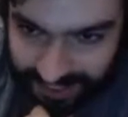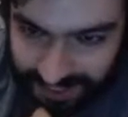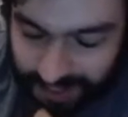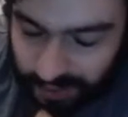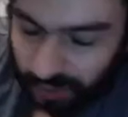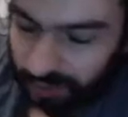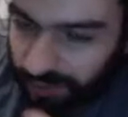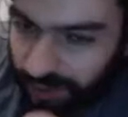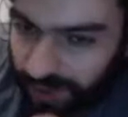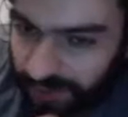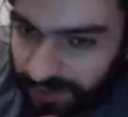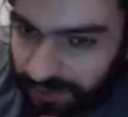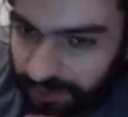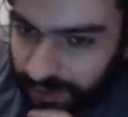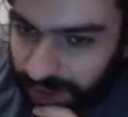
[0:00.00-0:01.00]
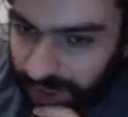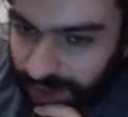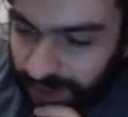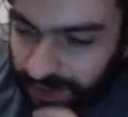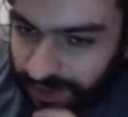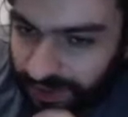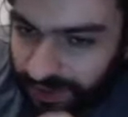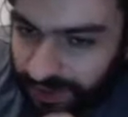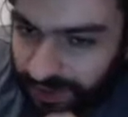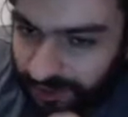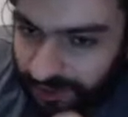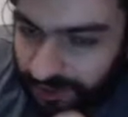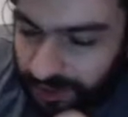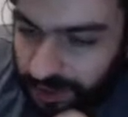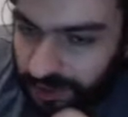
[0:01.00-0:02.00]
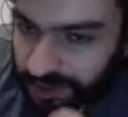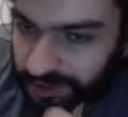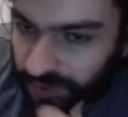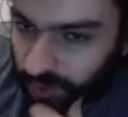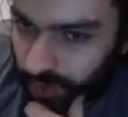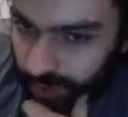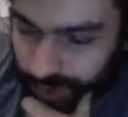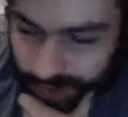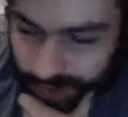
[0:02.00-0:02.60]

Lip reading: I don't want my readers or